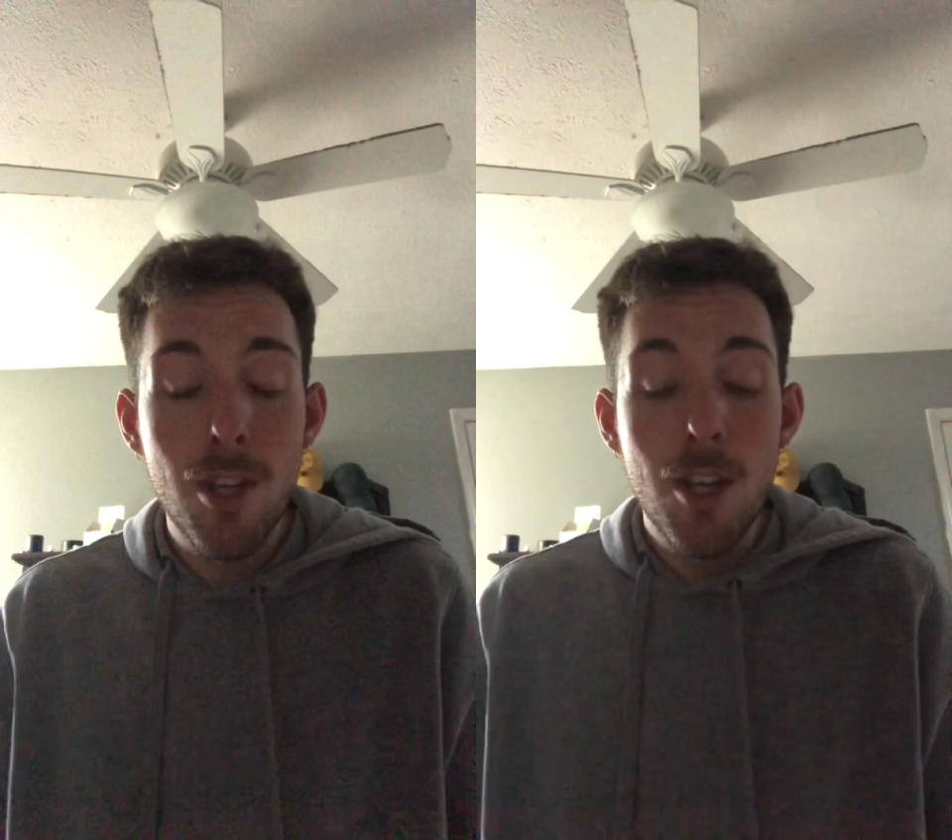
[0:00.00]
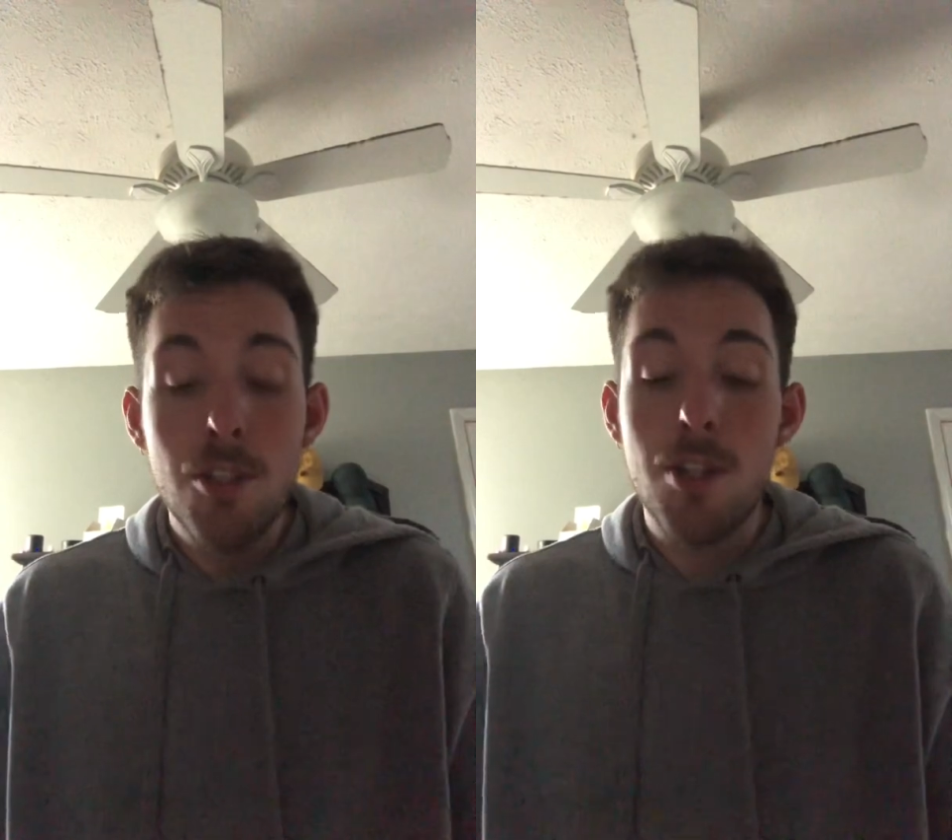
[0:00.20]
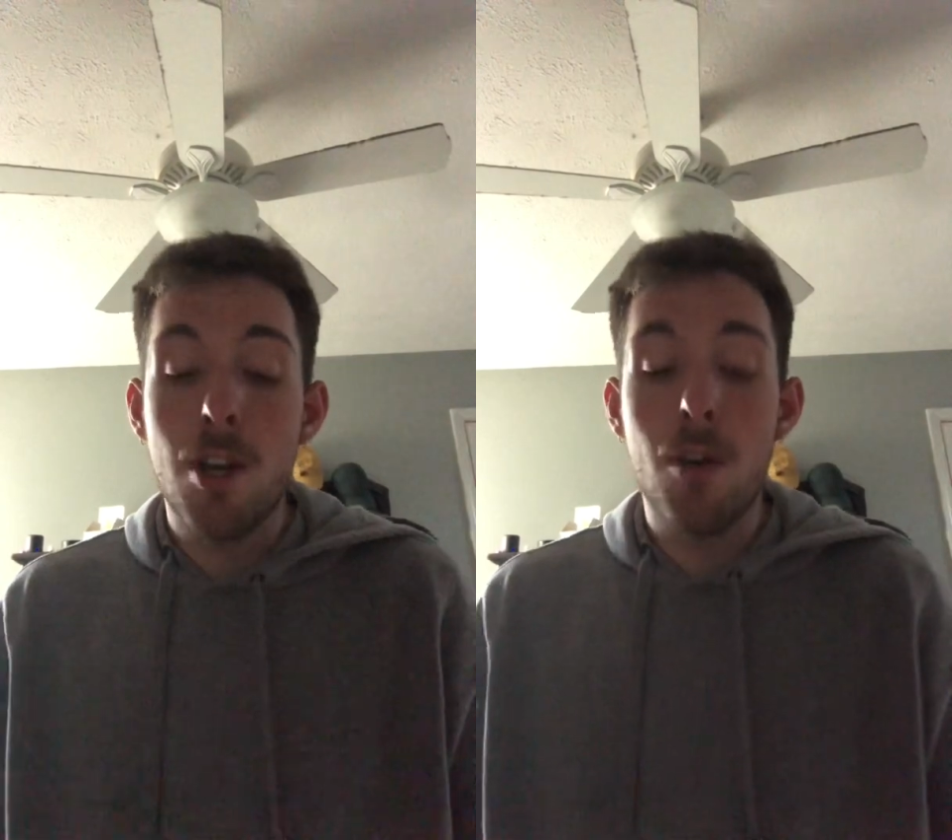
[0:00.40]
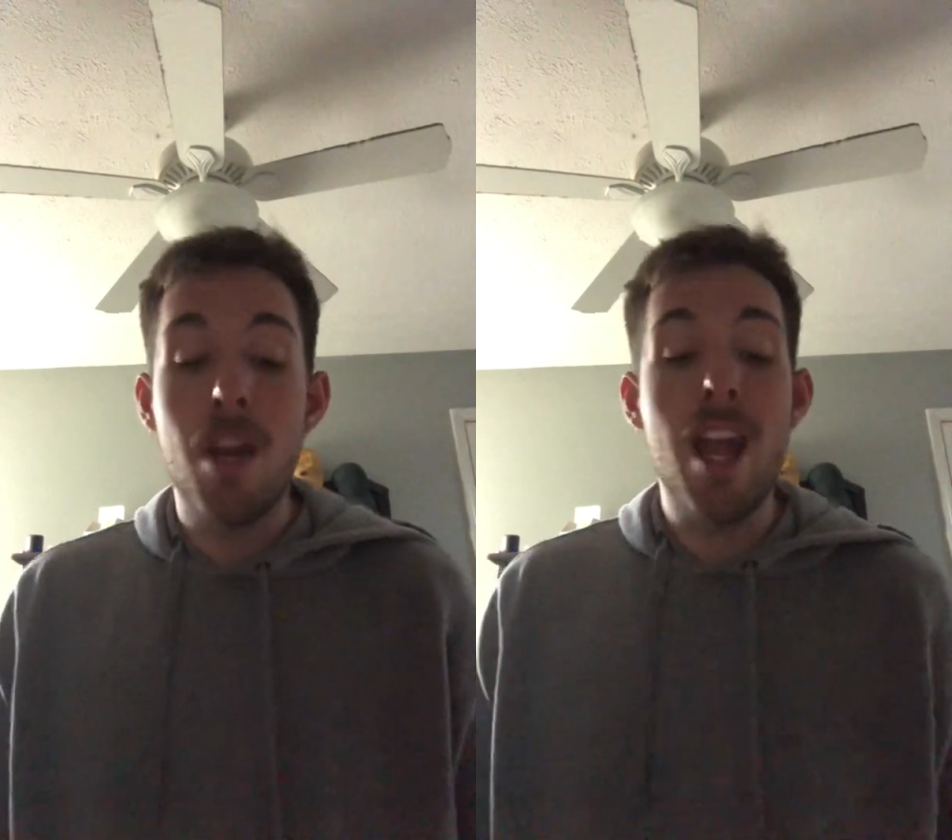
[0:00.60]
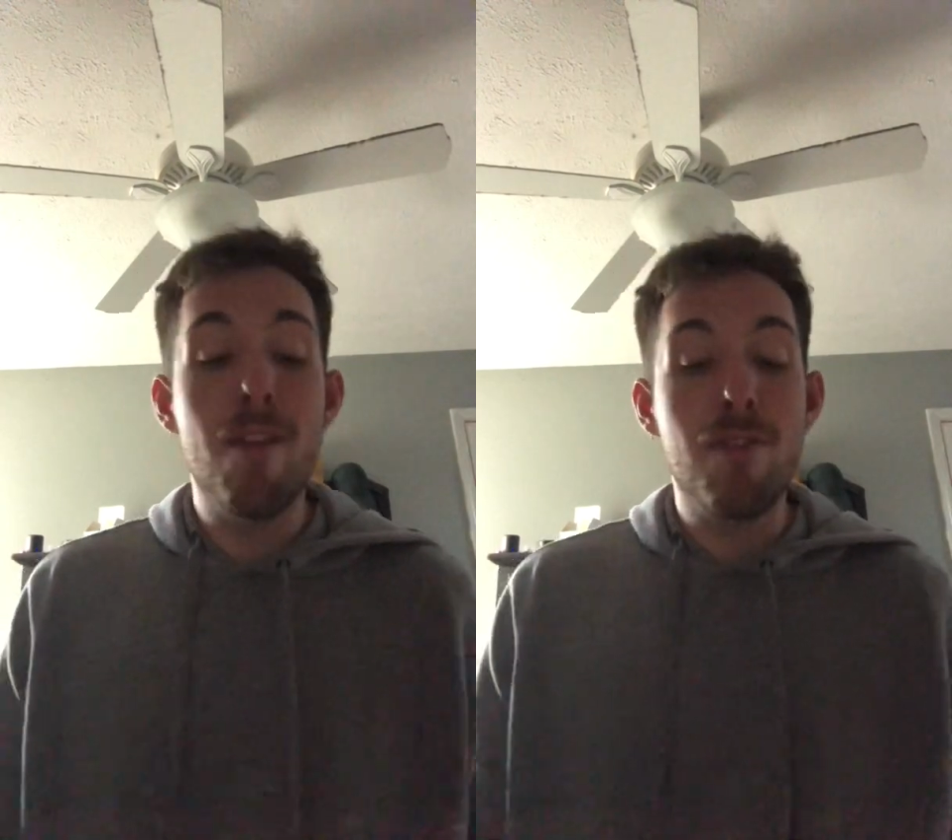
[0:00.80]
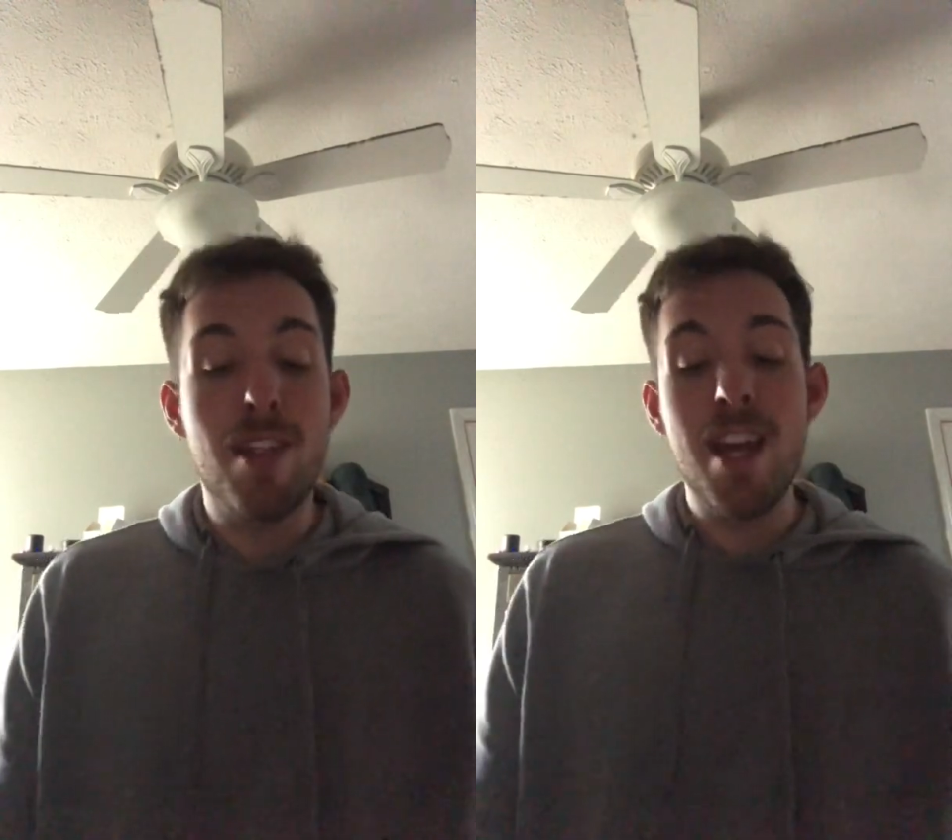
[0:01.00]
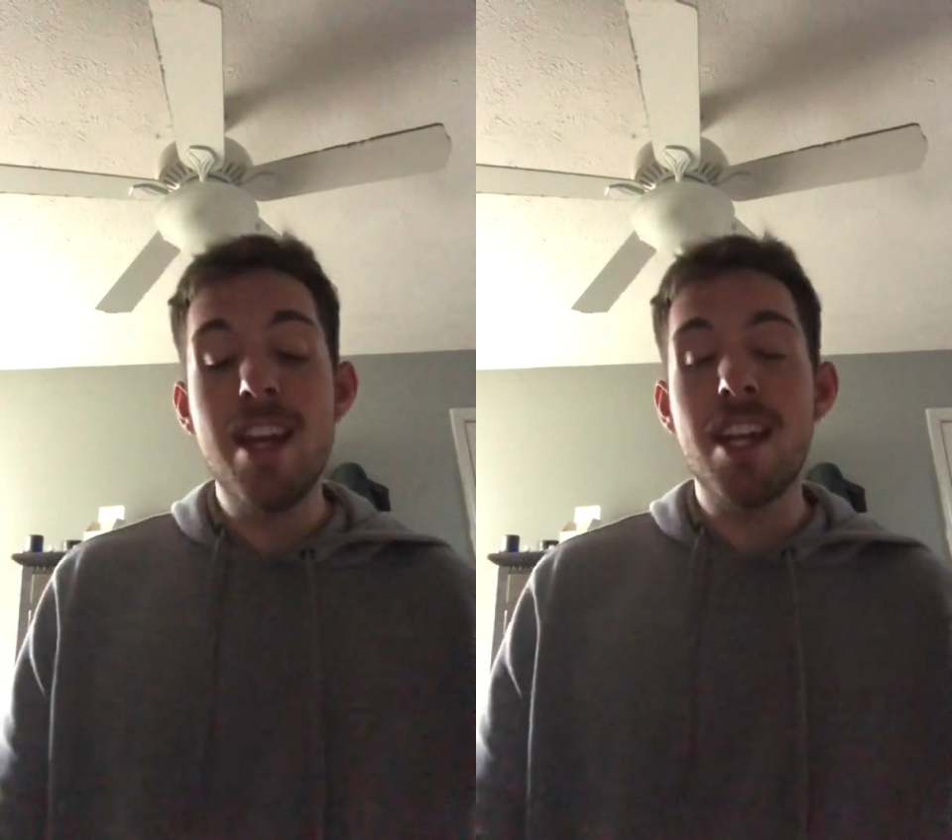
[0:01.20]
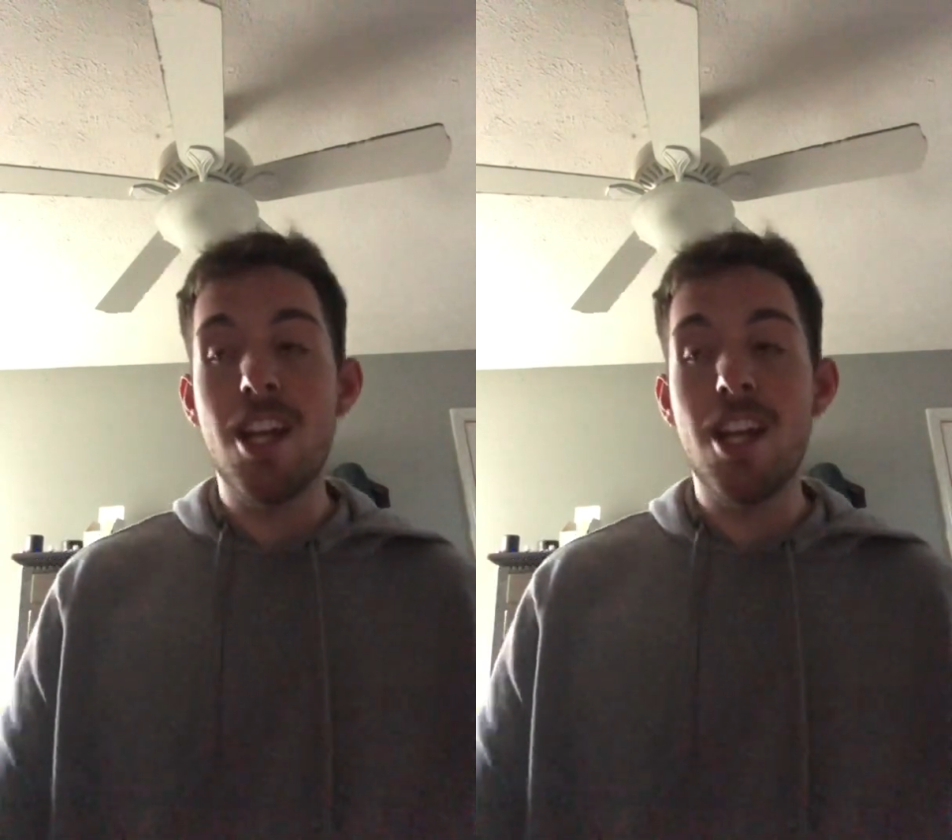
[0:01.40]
So if they can